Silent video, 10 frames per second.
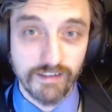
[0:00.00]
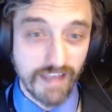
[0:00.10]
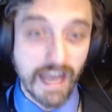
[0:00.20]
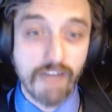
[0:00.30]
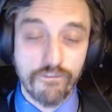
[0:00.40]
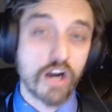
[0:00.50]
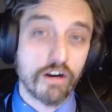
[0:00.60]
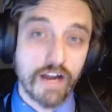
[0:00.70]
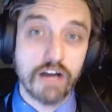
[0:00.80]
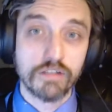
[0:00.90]
that
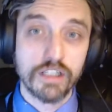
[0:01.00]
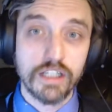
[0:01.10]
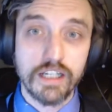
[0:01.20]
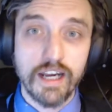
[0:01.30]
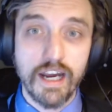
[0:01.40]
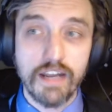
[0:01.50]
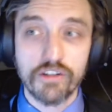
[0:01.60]
far out and yeah.